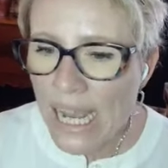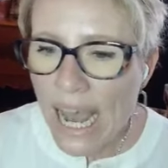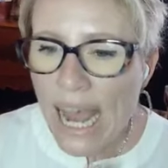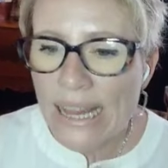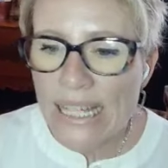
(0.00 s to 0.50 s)

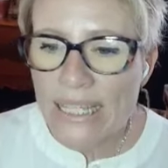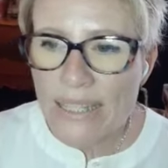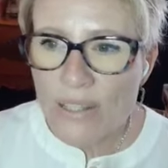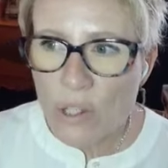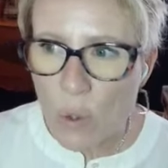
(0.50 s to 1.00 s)
And this
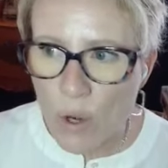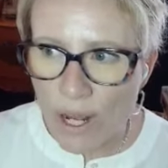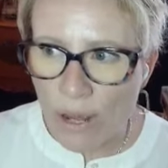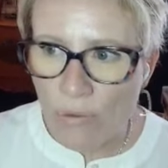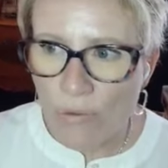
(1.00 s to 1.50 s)
is sort
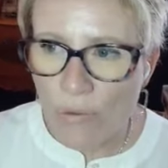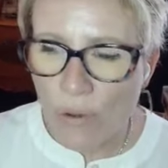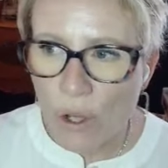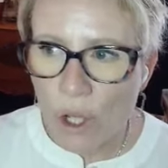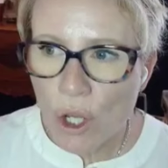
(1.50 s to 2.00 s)
of
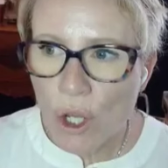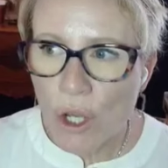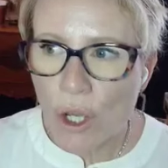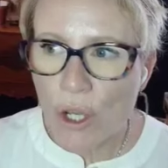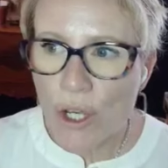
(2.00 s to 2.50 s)

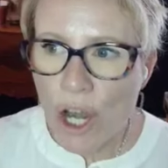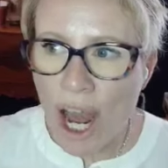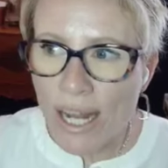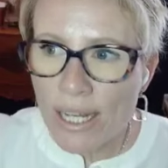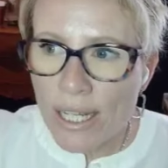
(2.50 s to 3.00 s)

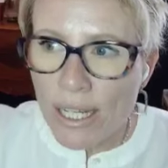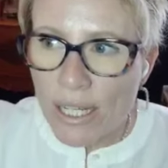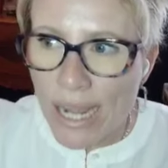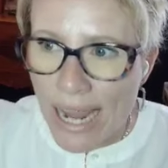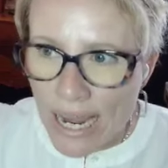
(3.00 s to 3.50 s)
not
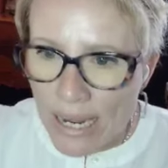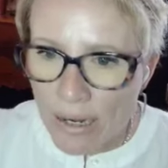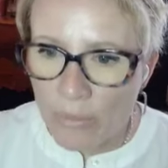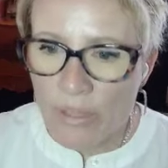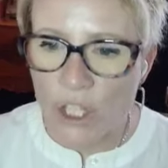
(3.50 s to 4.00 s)

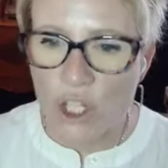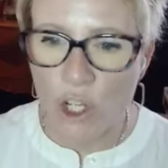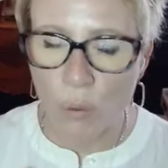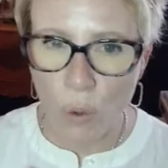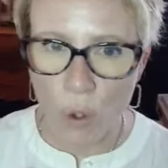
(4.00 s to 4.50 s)
aimed
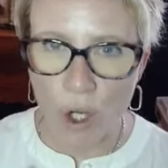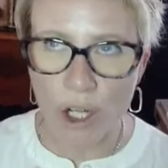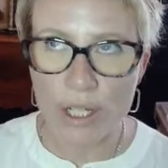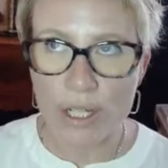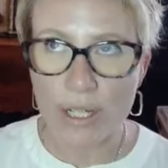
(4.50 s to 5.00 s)

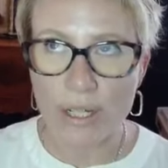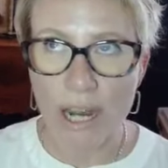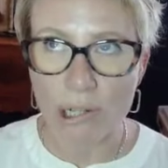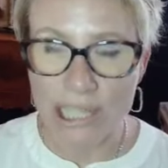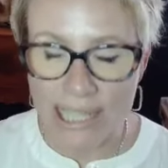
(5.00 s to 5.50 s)
toward
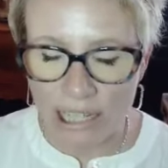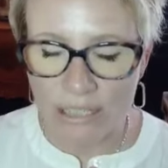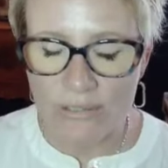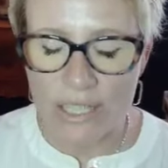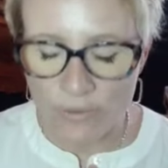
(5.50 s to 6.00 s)

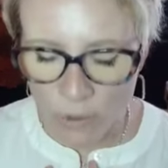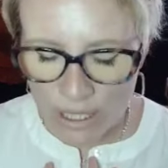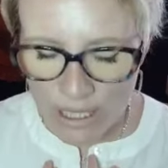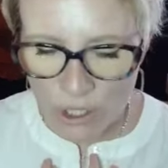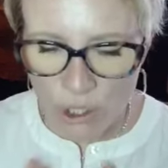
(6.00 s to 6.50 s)
ourselves as
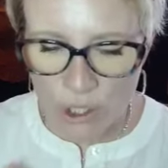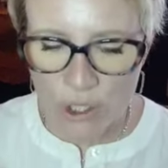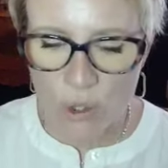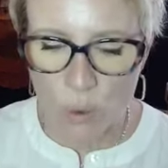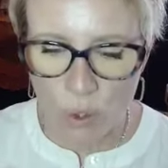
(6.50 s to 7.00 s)
voice
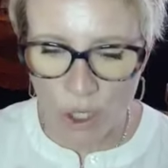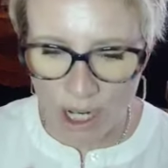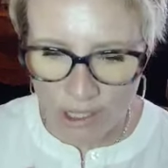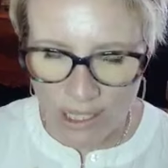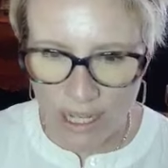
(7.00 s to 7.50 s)
teachers or
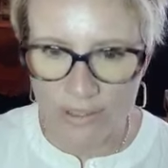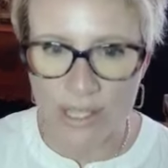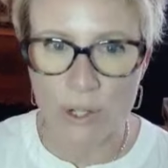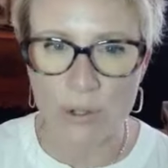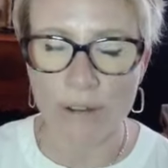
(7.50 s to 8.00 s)
ourselves
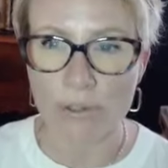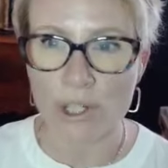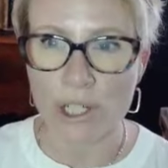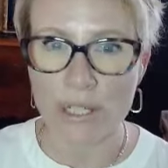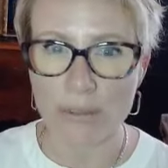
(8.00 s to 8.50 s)
as
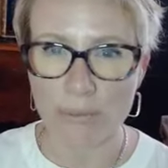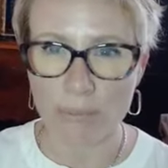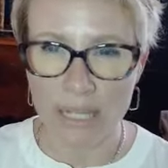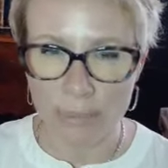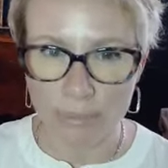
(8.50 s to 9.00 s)
neurodivergent
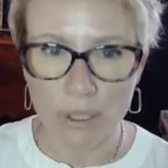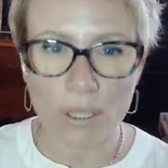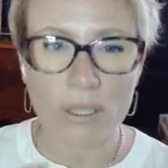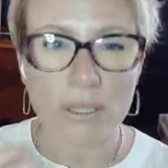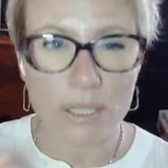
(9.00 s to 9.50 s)

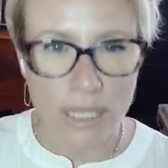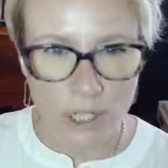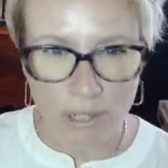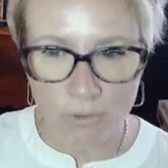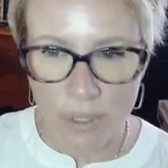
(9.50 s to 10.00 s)
people
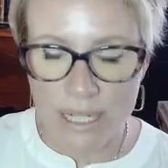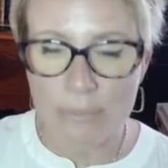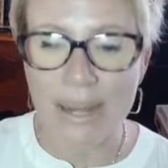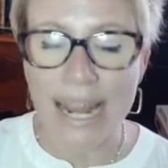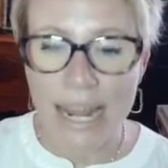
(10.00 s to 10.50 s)
teaching voice,
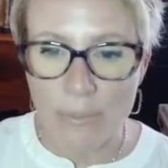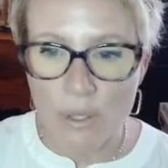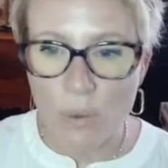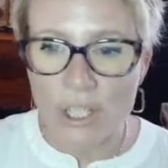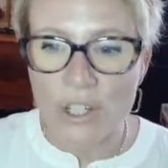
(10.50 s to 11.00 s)
but aimed
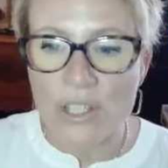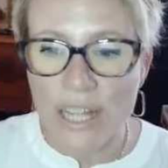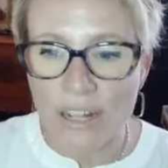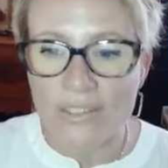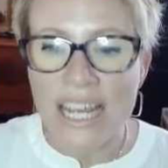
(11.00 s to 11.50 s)
towards
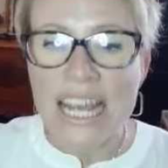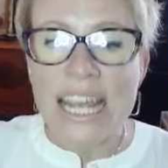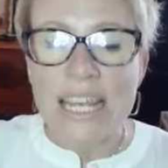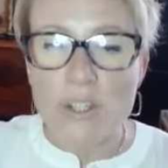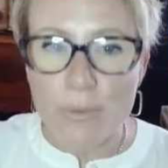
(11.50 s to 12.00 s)
ourselves
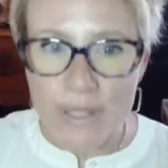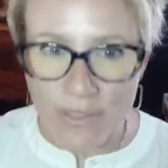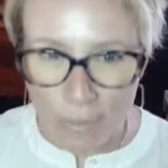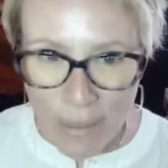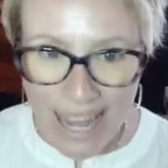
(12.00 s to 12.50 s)
in terms of
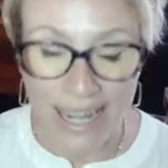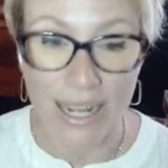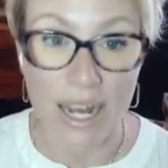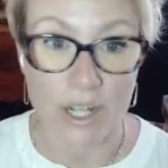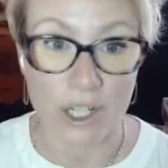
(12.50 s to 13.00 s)
our
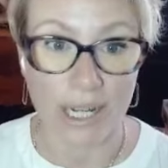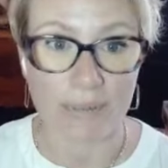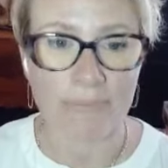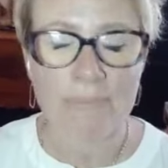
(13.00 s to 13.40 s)
pedagogy.